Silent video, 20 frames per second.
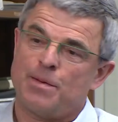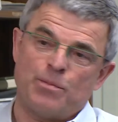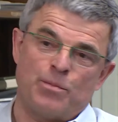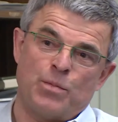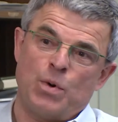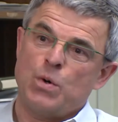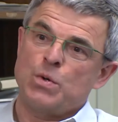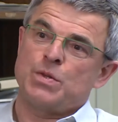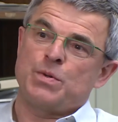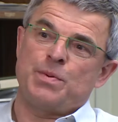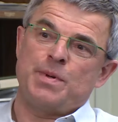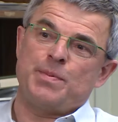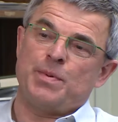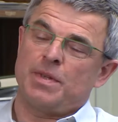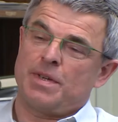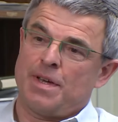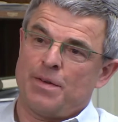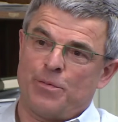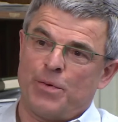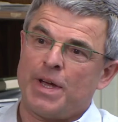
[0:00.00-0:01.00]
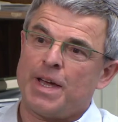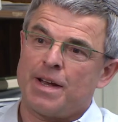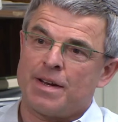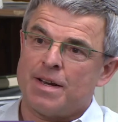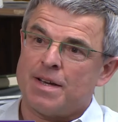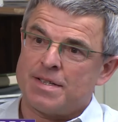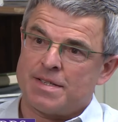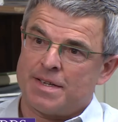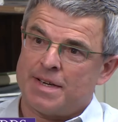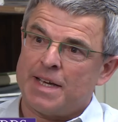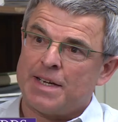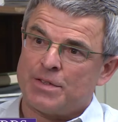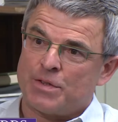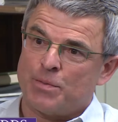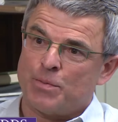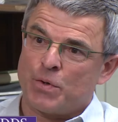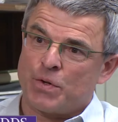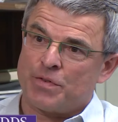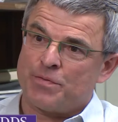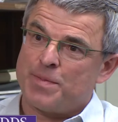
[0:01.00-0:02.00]
Most people can recognize an
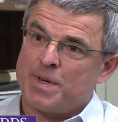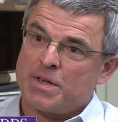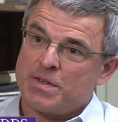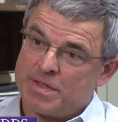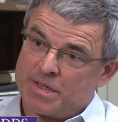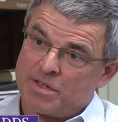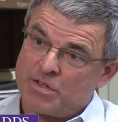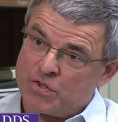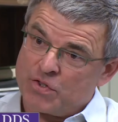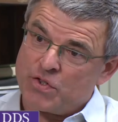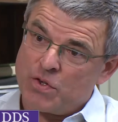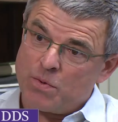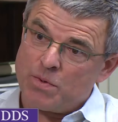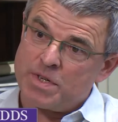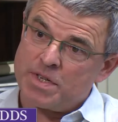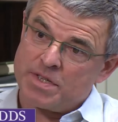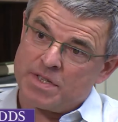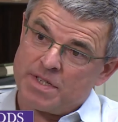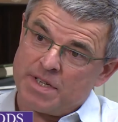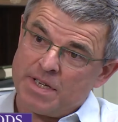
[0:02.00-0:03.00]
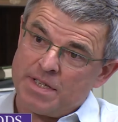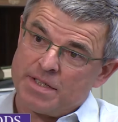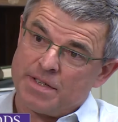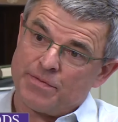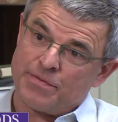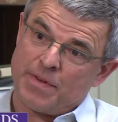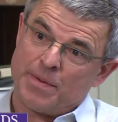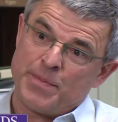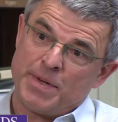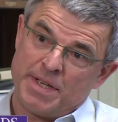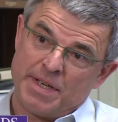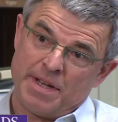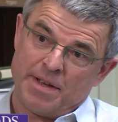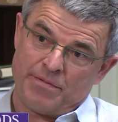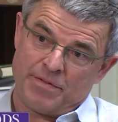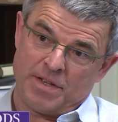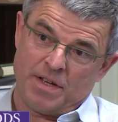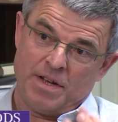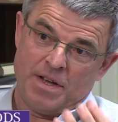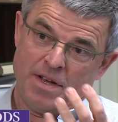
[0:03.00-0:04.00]
ectomorph because they're so distinctive. I mean, they
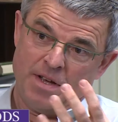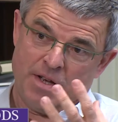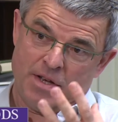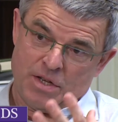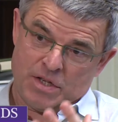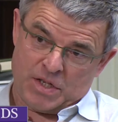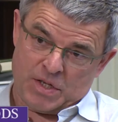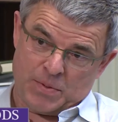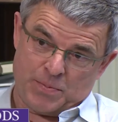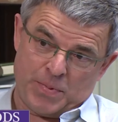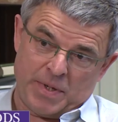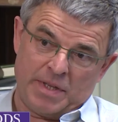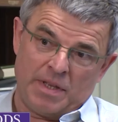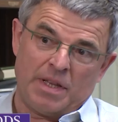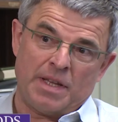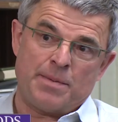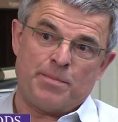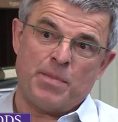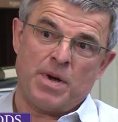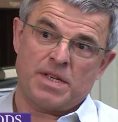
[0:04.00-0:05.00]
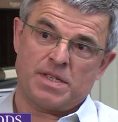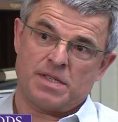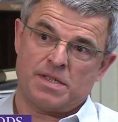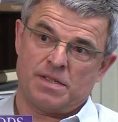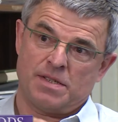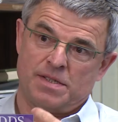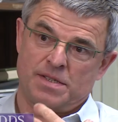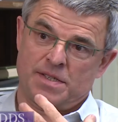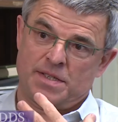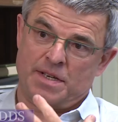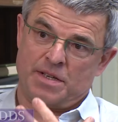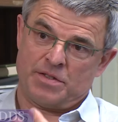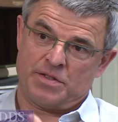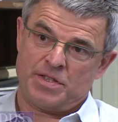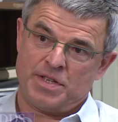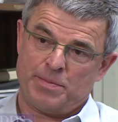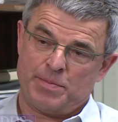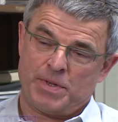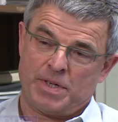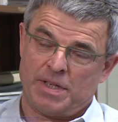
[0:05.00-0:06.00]
have the spindly muscles, they're
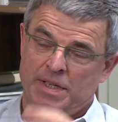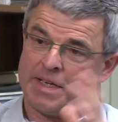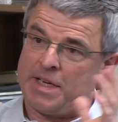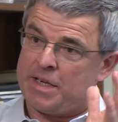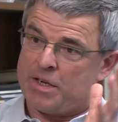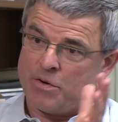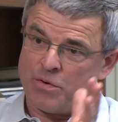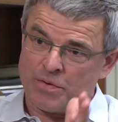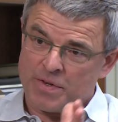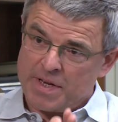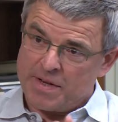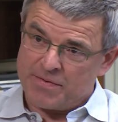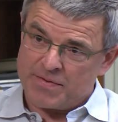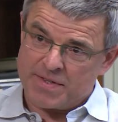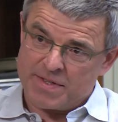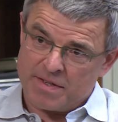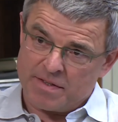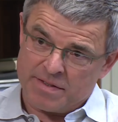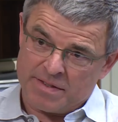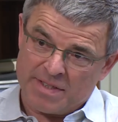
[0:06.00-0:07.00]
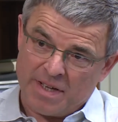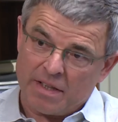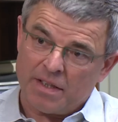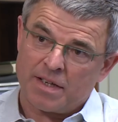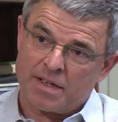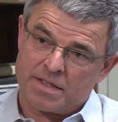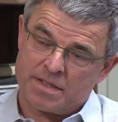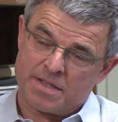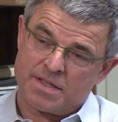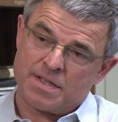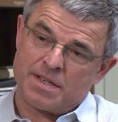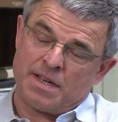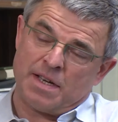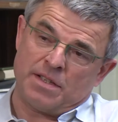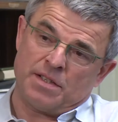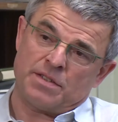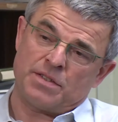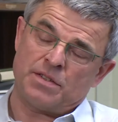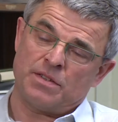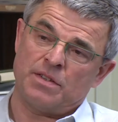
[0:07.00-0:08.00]
typically, you know, they have delicate
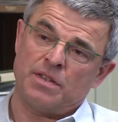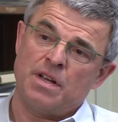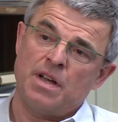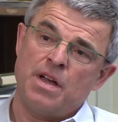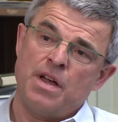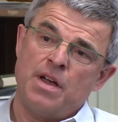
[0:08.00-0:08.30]
skeletal